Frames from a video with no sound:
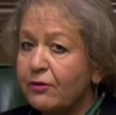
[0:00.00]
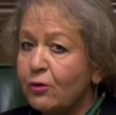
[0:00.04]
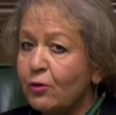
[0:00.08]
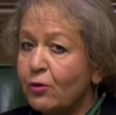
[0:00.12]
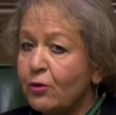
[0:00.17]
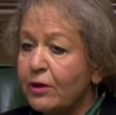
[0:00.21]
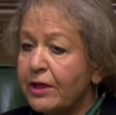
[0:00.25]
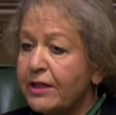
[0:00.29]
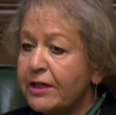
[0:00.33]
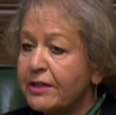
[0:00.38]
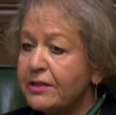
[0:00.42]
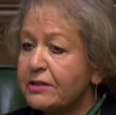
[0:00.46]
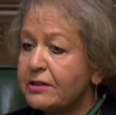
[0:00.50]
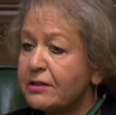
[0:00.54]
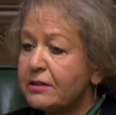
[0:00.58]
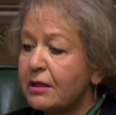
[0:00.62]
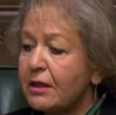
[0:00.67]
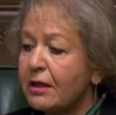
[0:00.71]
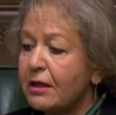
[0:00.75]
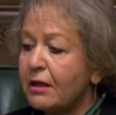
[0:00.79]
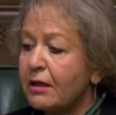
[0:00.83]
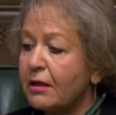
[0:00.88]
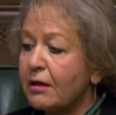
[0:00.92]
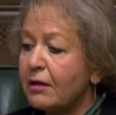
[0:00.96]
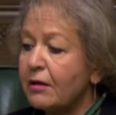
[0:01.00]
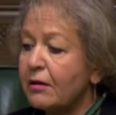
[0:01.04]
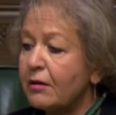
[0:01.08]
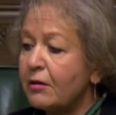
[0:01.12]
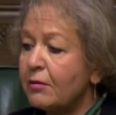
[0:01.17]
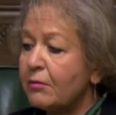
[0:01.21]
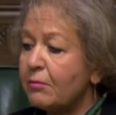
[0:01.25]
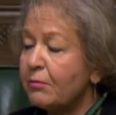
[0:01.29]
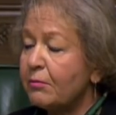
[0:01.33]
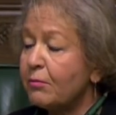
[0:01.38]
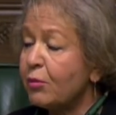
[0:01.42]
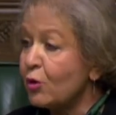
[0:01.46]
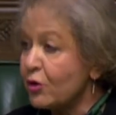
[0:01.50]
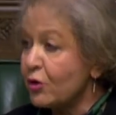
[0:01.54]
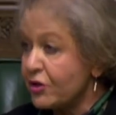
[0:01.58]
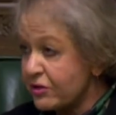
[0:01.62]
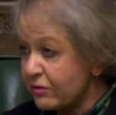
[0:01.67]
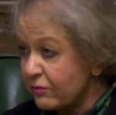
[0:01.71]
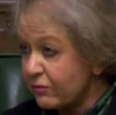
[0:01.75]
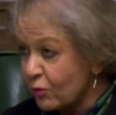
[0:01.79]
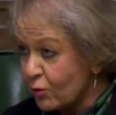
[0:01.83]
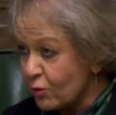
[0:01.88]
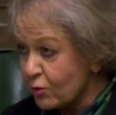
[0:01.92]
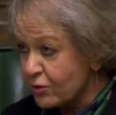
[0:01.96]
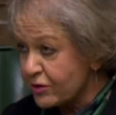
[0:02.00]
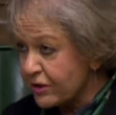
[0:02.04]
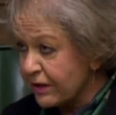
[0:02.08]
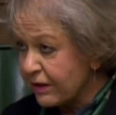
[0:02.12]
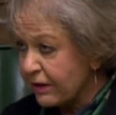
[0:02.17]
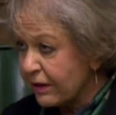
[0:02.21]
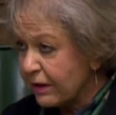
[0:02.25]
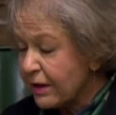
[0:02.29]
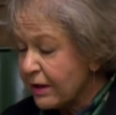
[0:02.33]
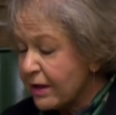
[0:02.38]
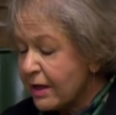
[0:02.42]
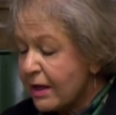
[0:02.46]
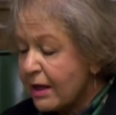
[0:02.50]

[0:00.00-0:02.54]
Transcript: for his point of order.